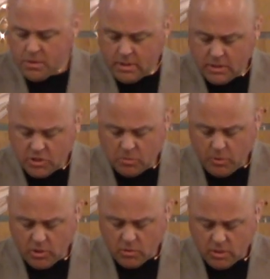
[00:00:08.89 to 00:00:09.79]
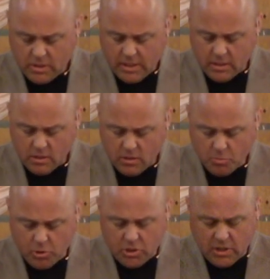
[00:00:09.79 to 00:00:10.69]
would send His Spirit to attend to
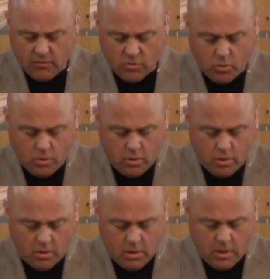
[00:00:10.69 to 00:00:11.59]
the preaching of His Word